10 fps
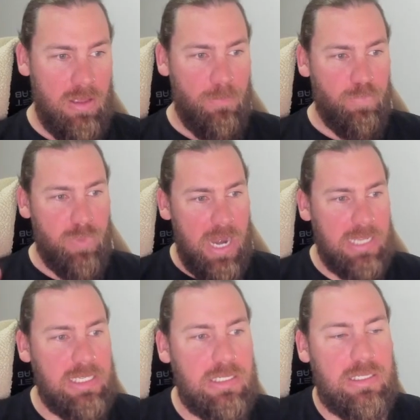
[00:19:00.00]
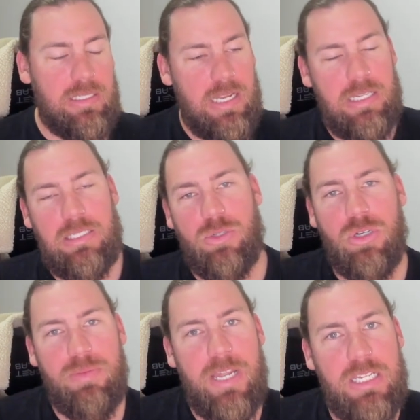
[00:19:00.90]
But as he's
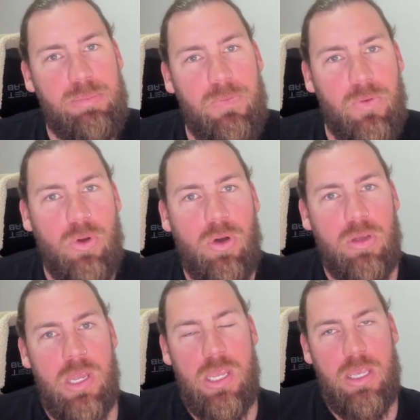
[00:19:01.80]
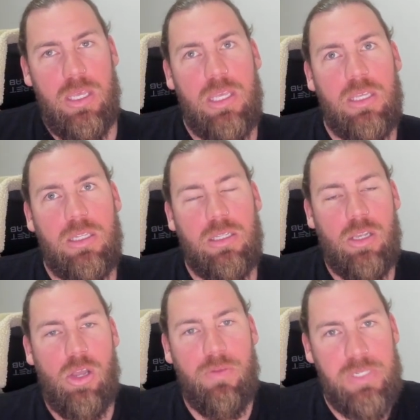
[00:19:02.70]
talked about this before,
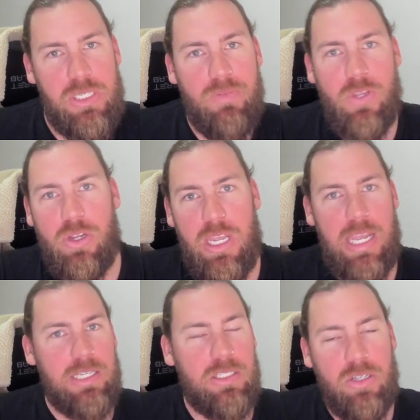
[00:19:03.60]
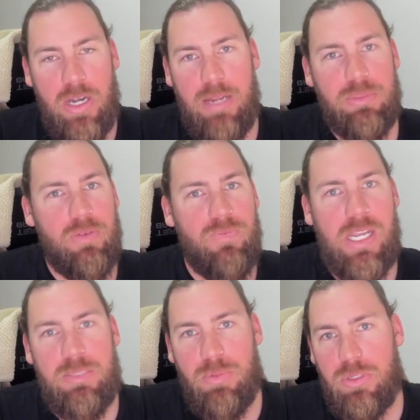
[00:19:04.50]
obviously you've got your Instagrams and
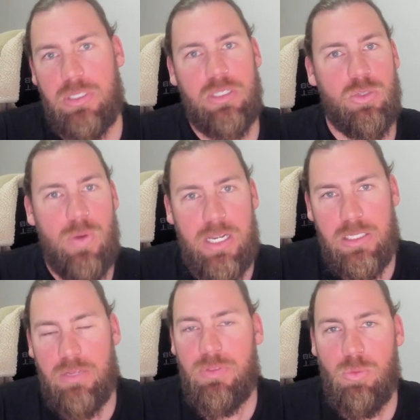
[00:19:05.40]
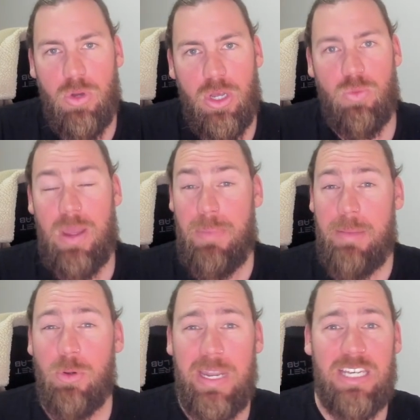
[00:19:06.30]
Facebooks and Twitters of the world where
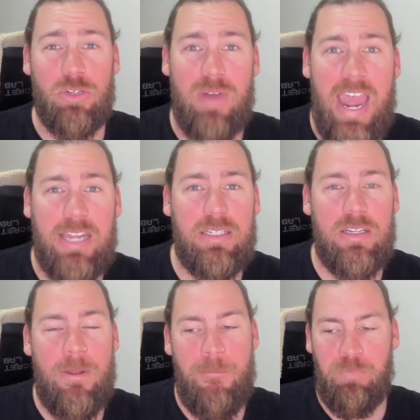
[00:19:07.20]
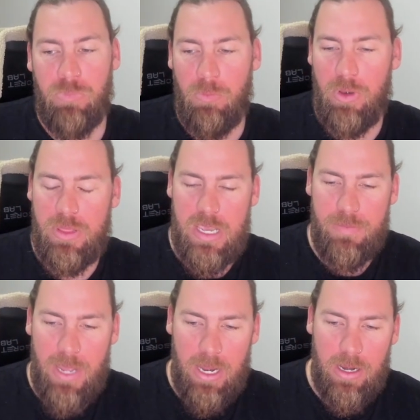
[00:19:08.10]
people interact. But think
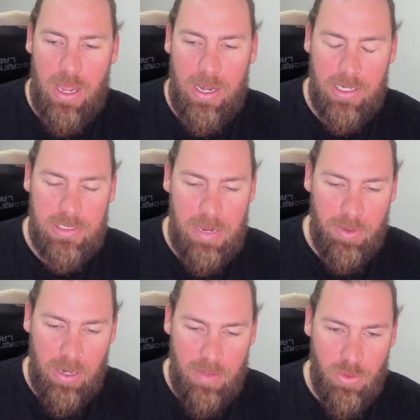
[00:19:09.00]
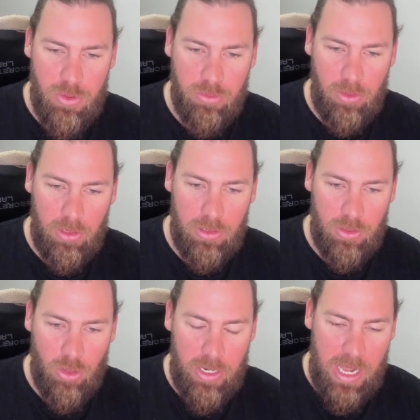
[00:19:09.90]
about at a deeper level
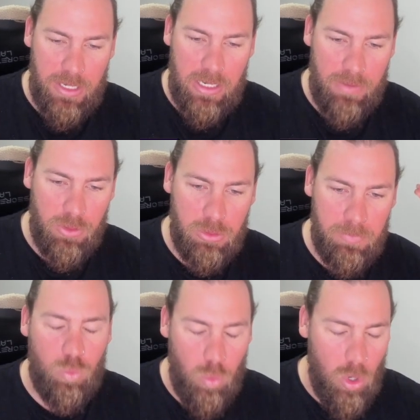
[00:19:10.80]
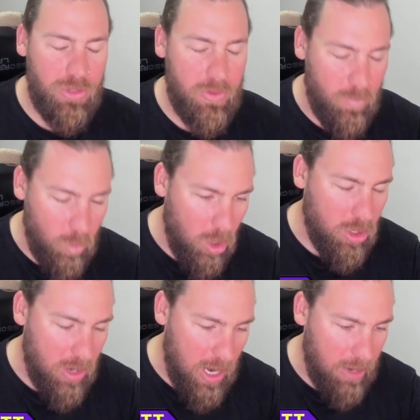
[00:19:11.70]
or another level, World of
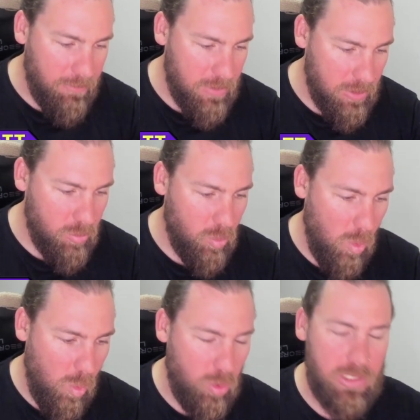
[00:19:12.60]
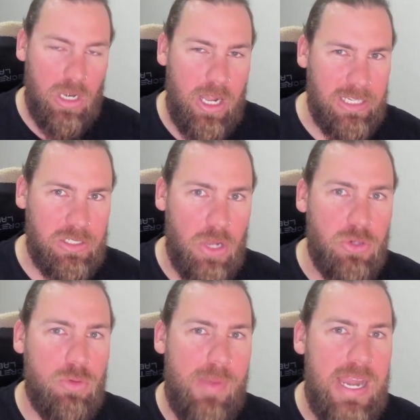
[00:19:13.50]
Warcraft was like a
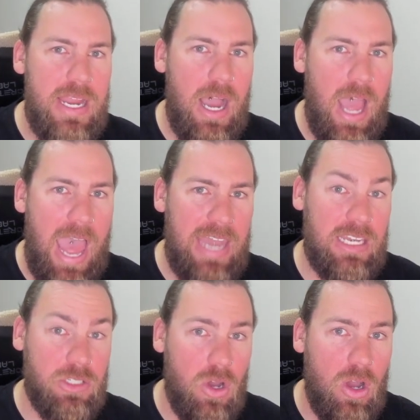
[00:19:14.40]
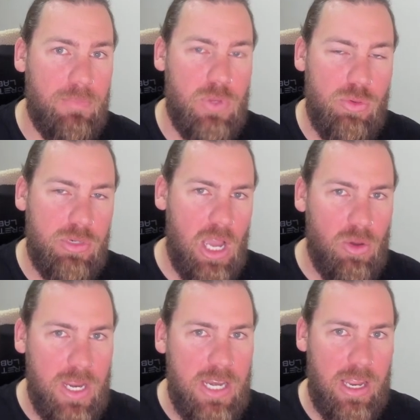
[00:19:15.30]
social media at the time. You would
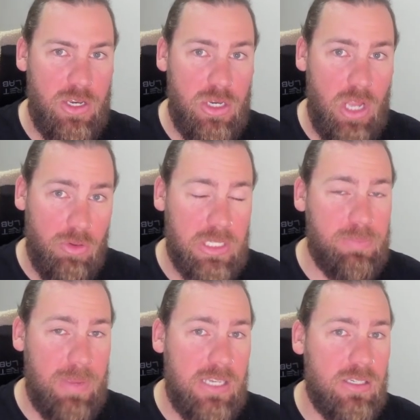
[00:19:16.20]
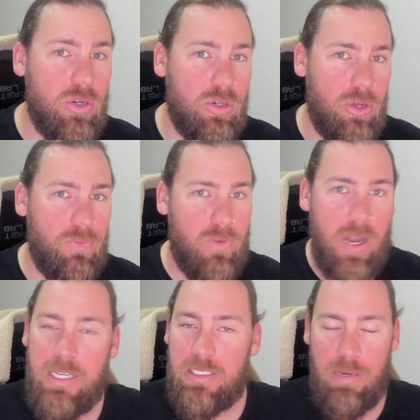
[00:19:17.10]
go in and you'd go and speak to all your
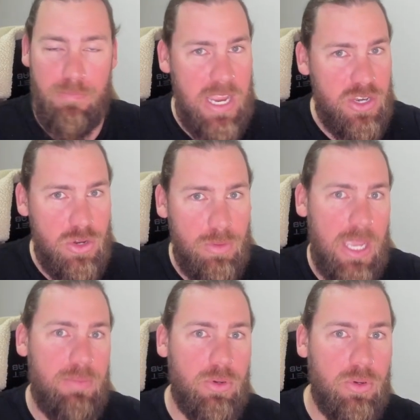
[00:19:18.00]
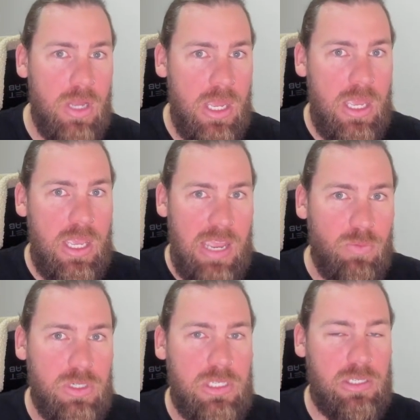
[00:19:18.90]
friends and meet new people. It
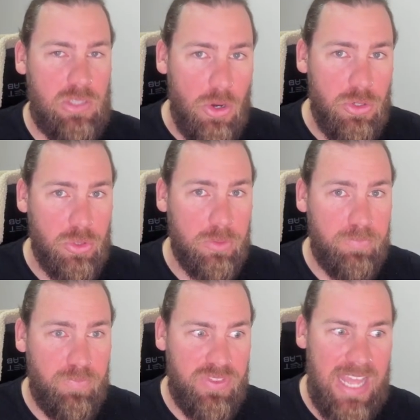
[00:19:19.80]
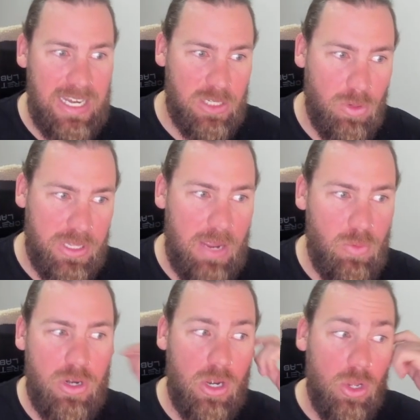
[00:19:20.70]
was social. That is what they
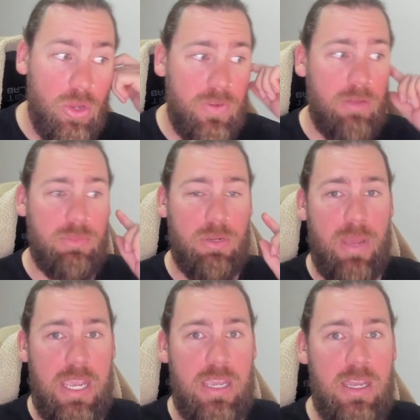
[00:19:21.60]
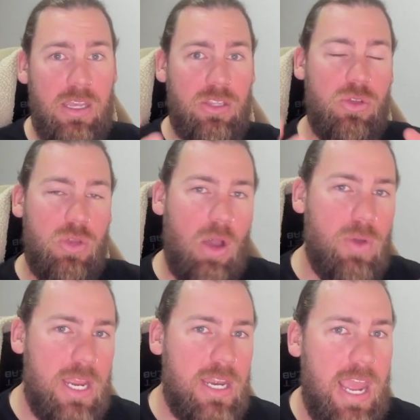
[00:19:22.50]
want Illuvium to be. You go
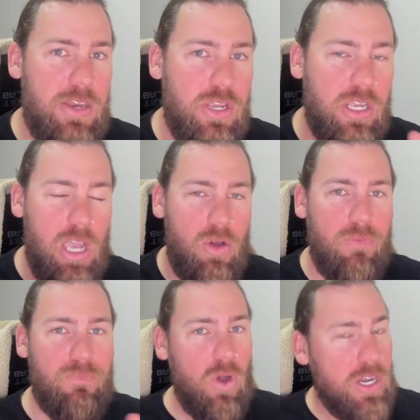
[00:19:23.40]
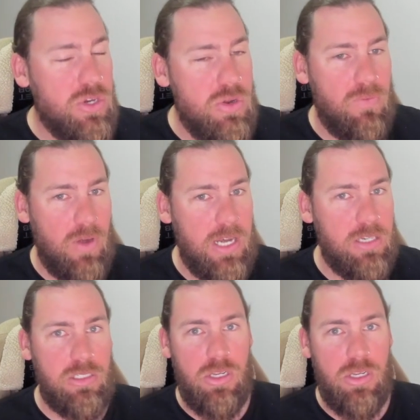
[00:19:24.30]
in and you can go and find new friends.